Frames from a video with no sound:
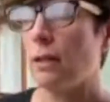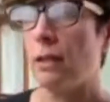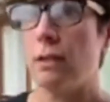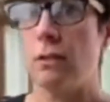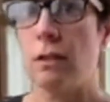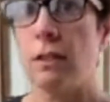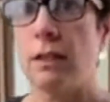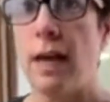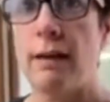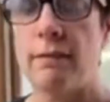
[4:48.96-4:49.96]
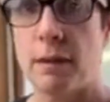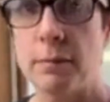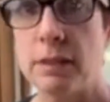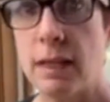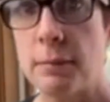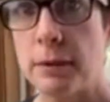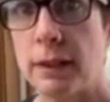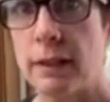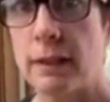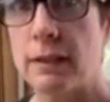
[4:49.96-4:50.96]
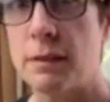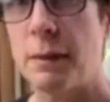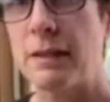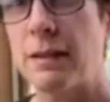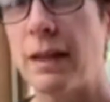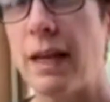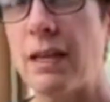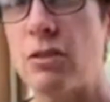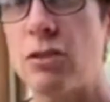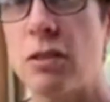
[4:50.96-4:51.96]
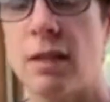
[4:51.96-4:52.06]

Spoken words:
you can have them staple it. It depends on the age.